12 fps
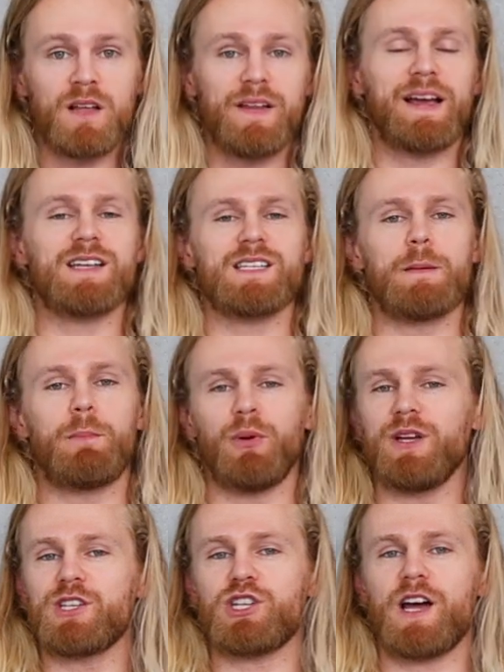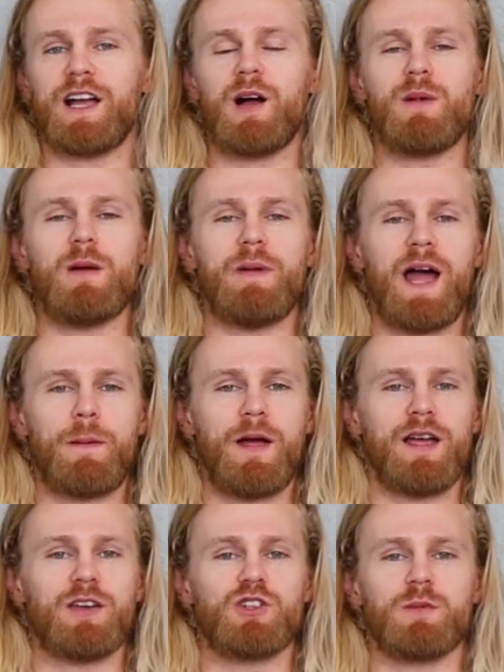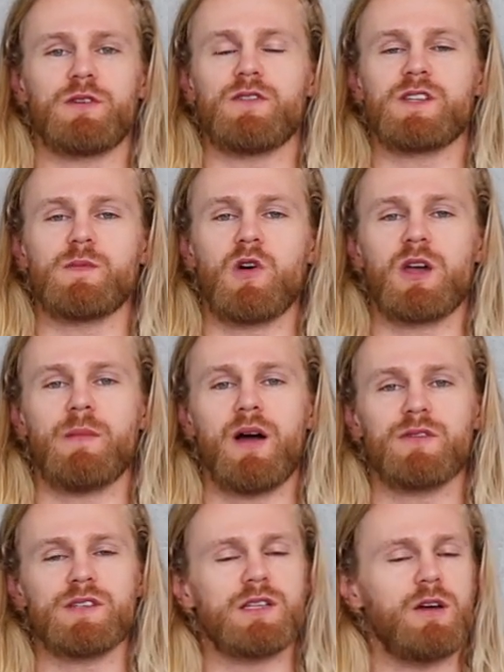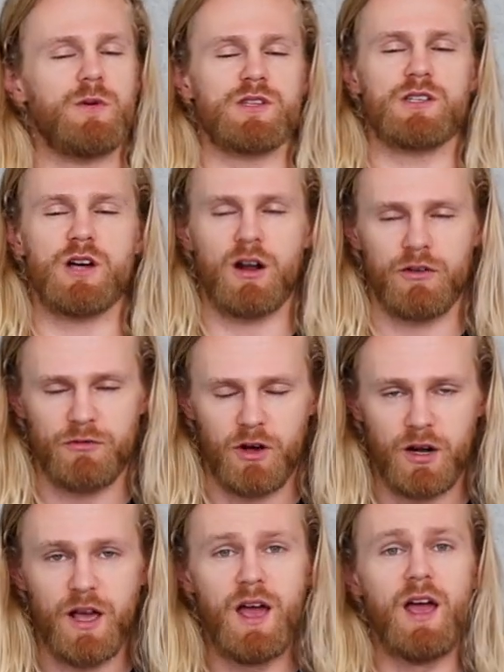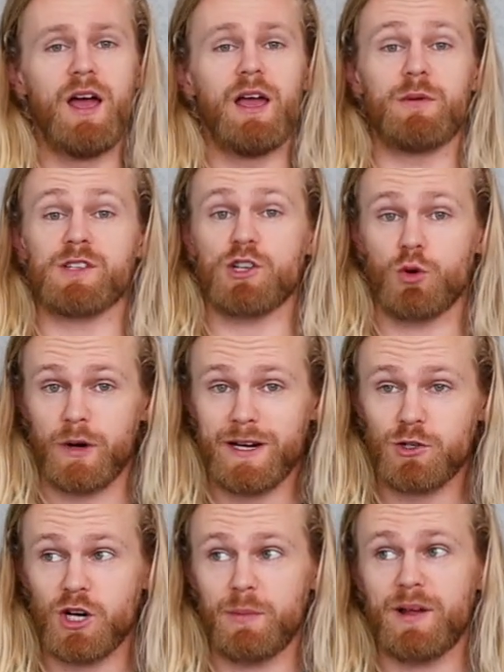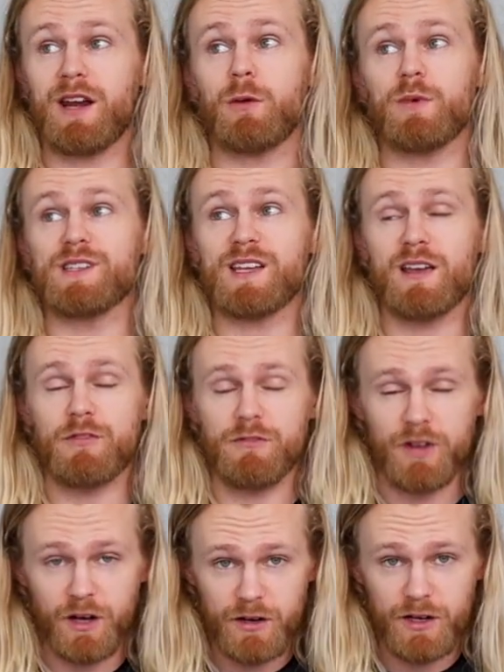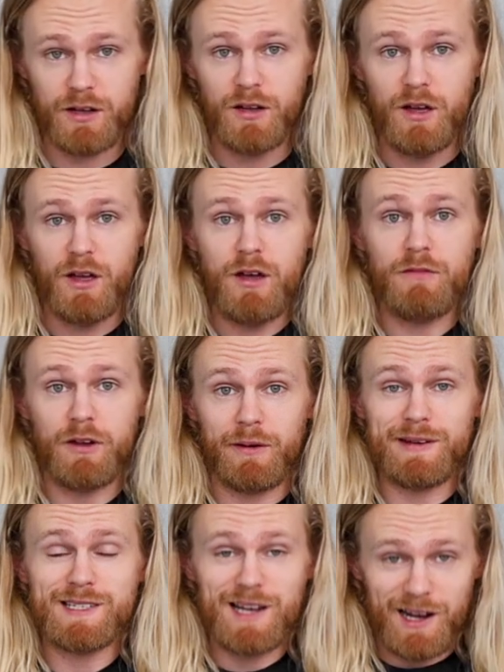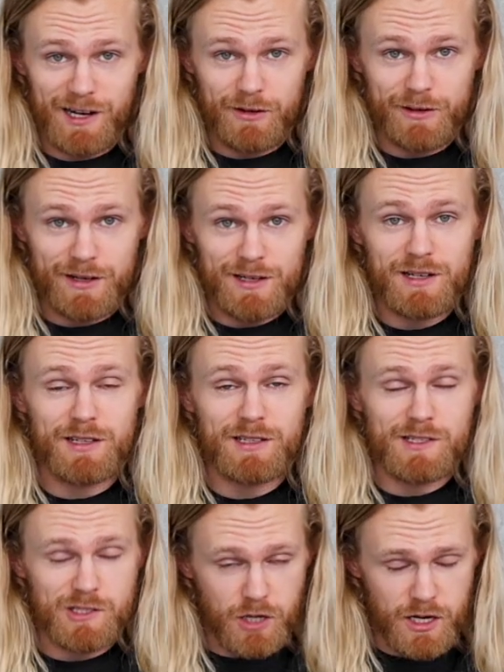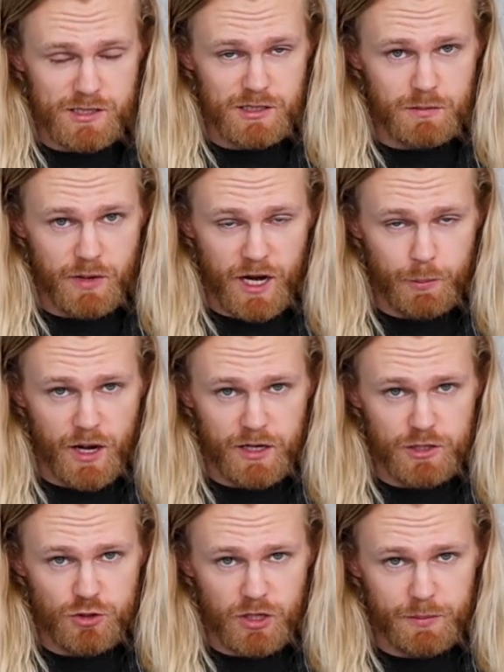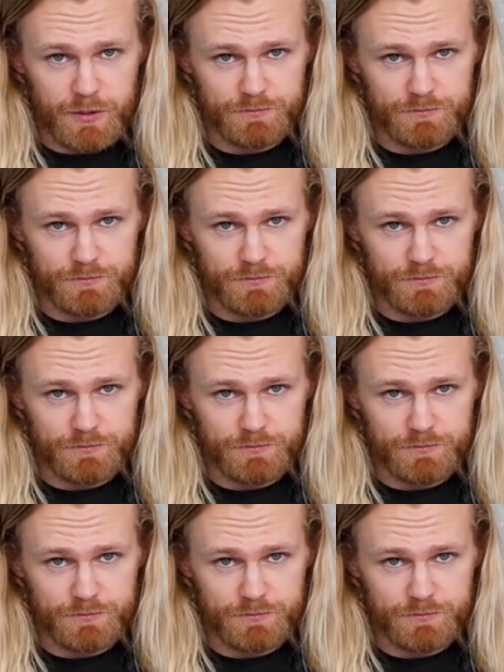Like I said, please check out my backpacking trip to the Smoky Mountains. It was a ton of fun. It was a great trip, and it was a very, very tiring and exhausting backpacking trip.